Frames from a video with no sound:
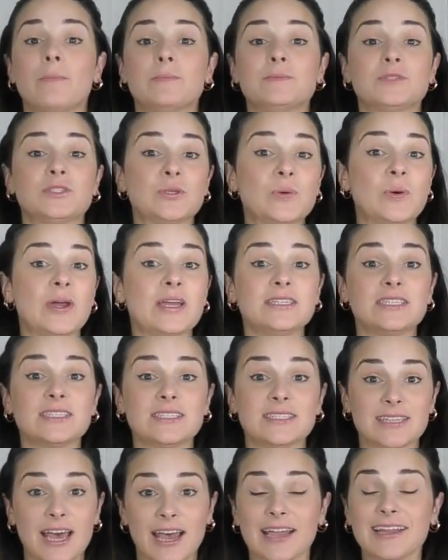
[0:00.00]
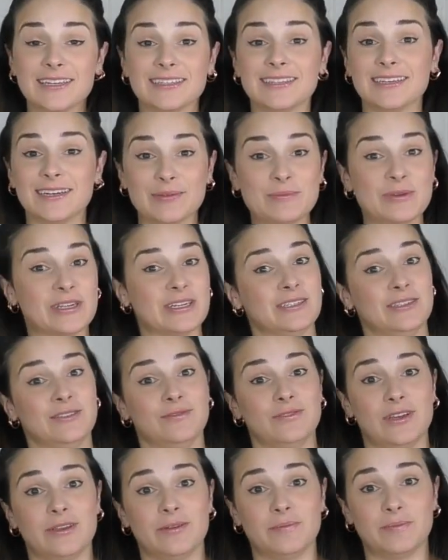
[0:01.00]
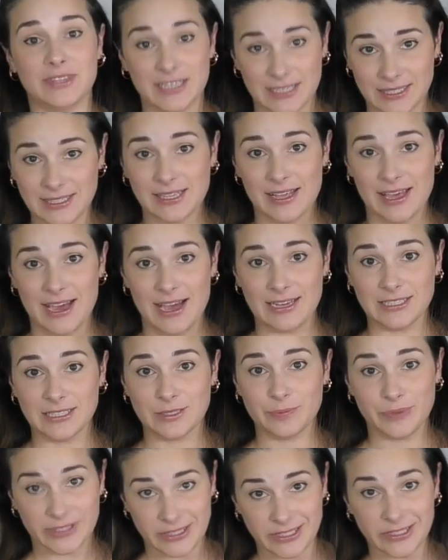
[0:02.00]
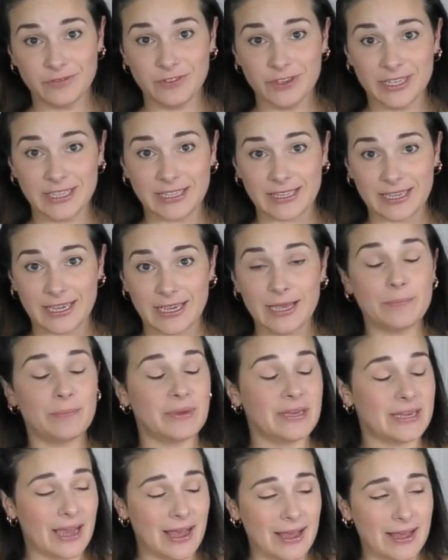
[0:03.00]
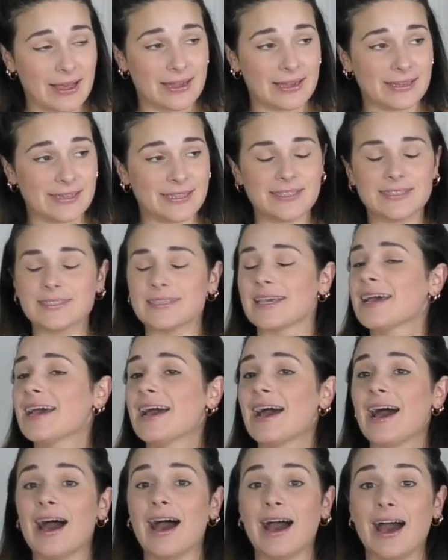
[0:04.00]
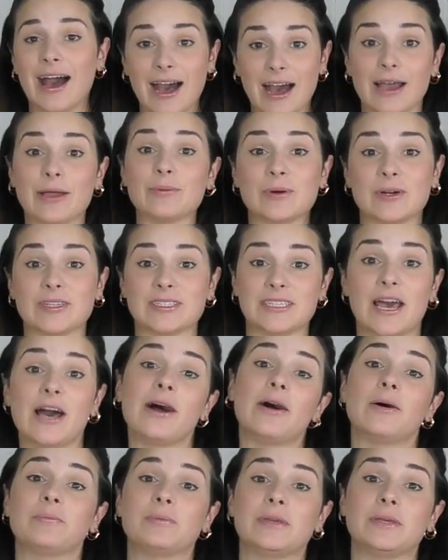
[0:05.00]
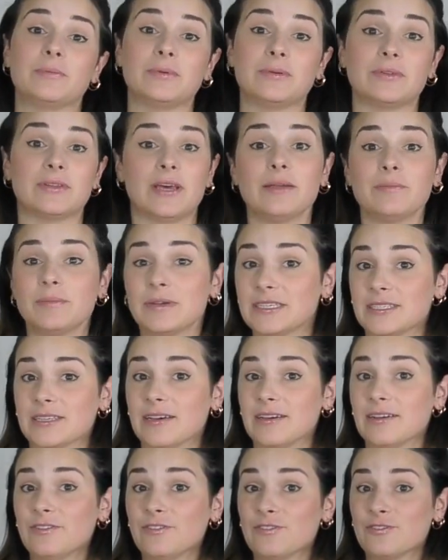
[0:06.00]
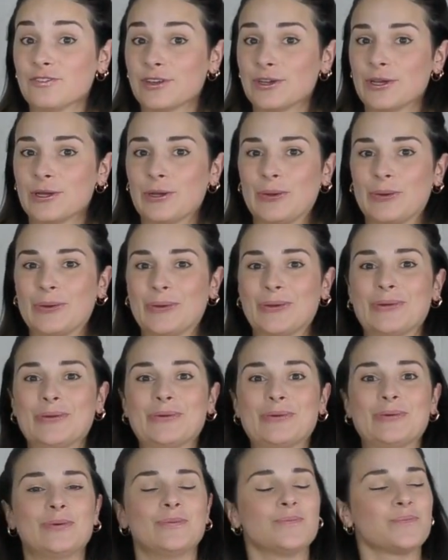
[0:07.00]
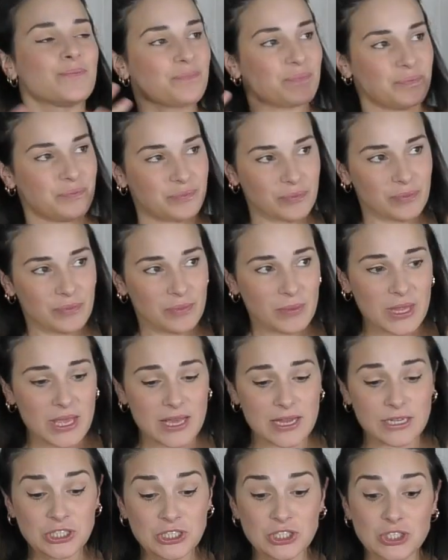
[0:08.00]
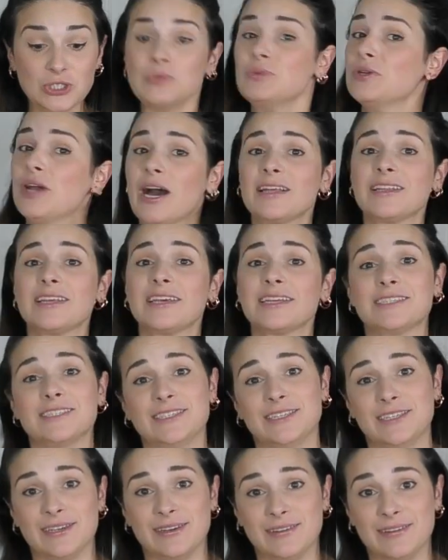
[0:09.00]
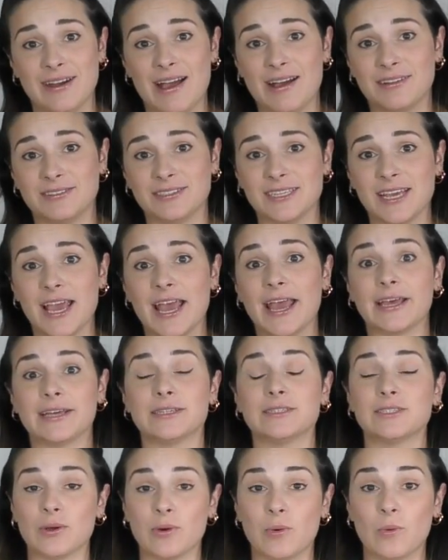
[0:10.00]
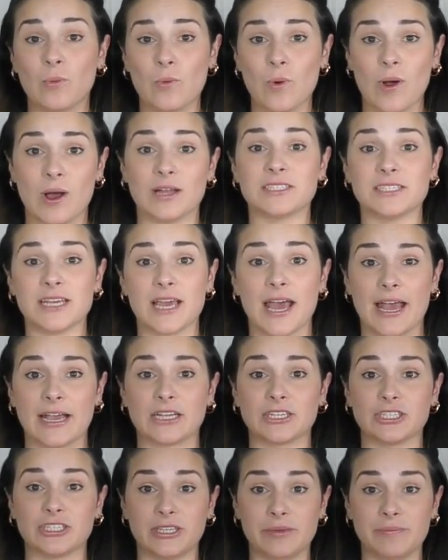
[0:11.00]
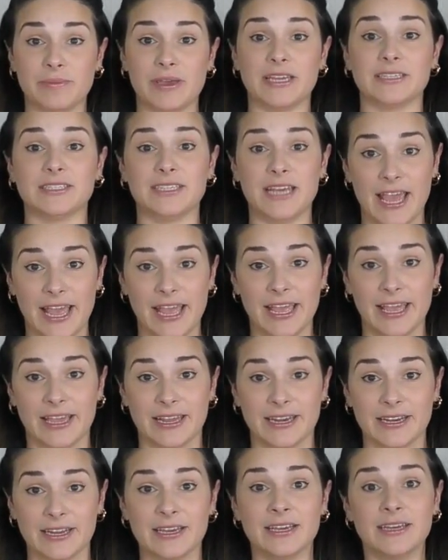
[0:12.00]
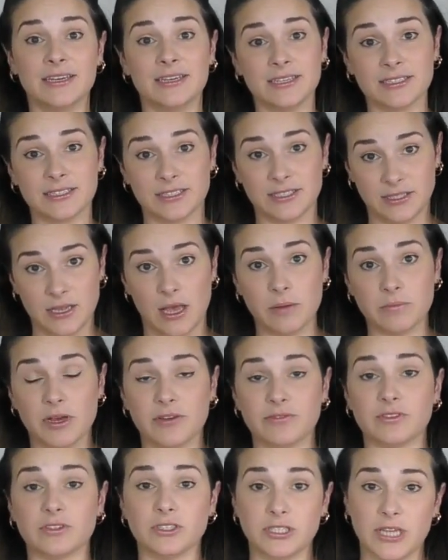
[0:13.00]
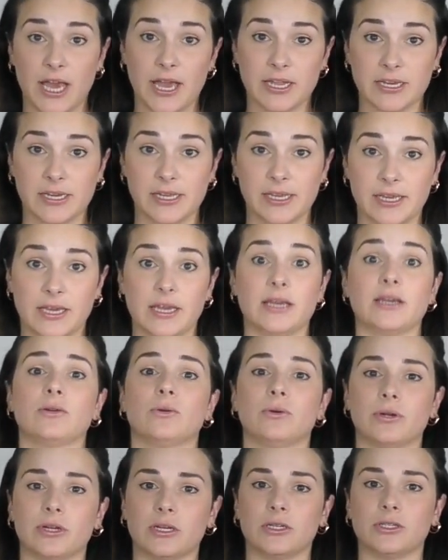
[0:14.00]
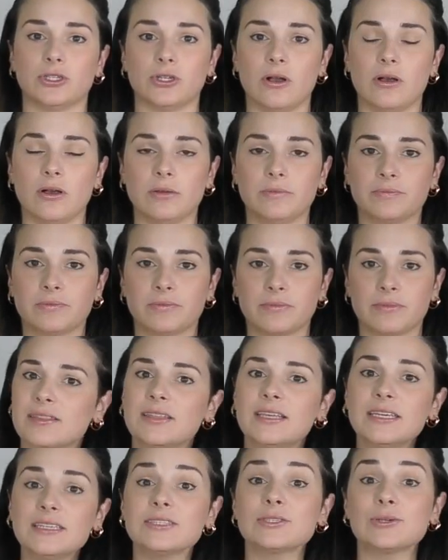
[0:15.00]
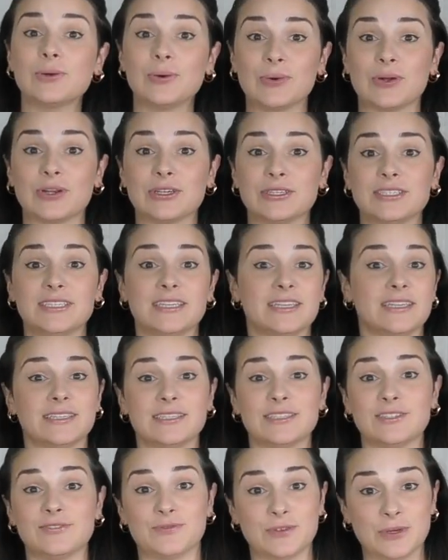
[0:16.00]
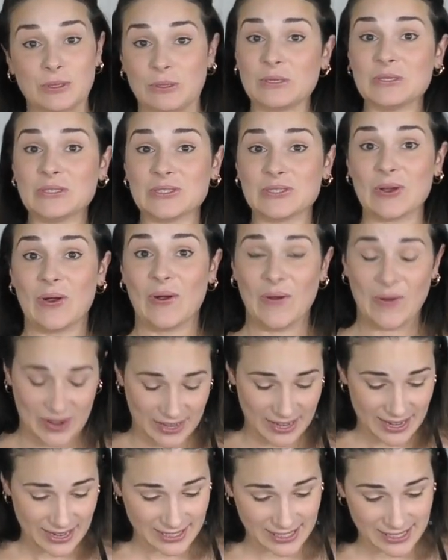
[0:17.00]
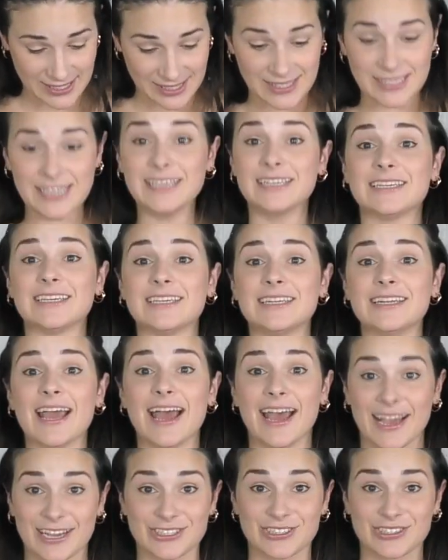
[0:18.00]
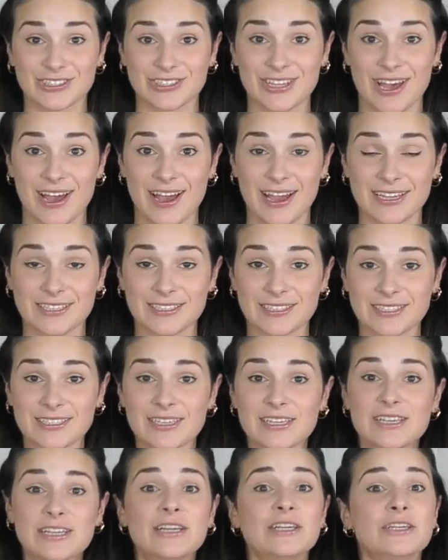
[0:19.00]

So I decided that I'm gonna develop this class specifically because I want to help people like myself who do not like sitting around and want to actually maintain some of their technique and core control. This course is focused on seated exercise.